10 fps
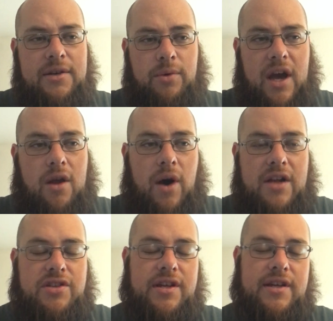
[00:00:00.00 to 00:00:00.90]
We got to
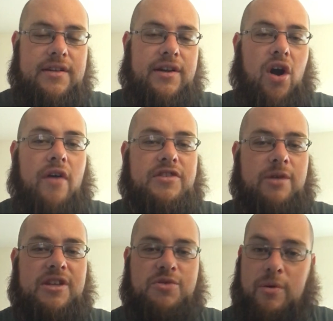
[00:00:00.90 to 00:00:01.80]
watch the golf
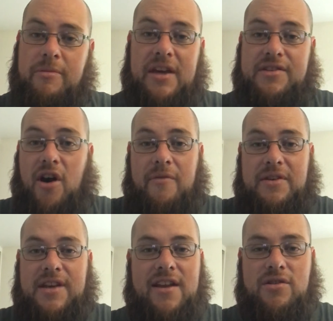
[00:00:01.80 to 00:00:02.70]
tournament. This is what makes golf
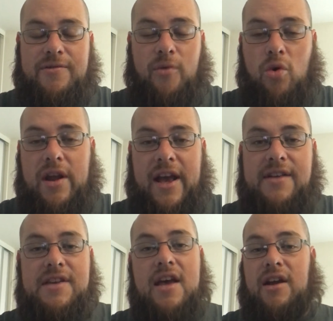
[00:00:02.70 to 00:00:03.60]
exciting. There's 4
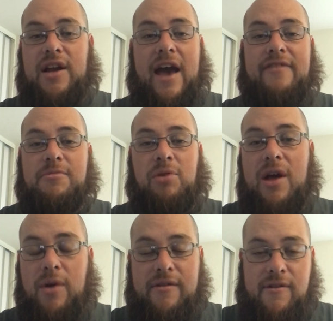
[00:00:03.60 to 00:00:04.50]
days, and you have to
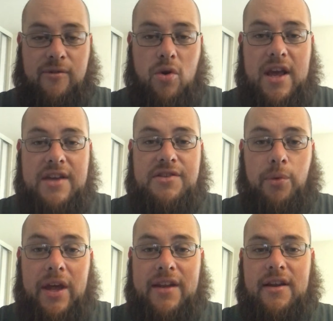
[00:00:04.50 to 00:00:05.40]
play well for 4 days to
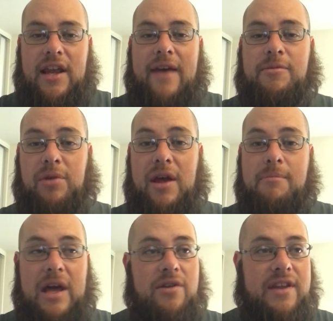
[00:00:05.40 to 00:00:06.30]
win, and you have to play
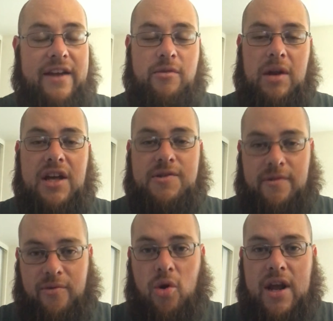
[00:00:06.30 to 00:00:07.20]
better than everybody else
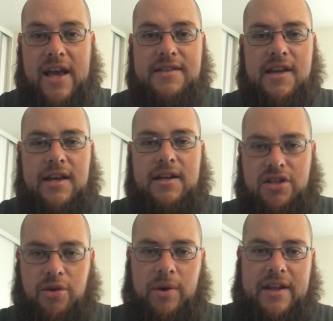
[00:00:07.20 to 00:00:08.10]
for 4 days
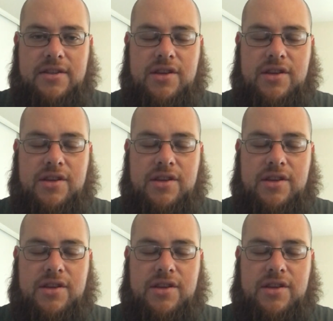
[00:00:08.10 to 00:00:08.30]
to win.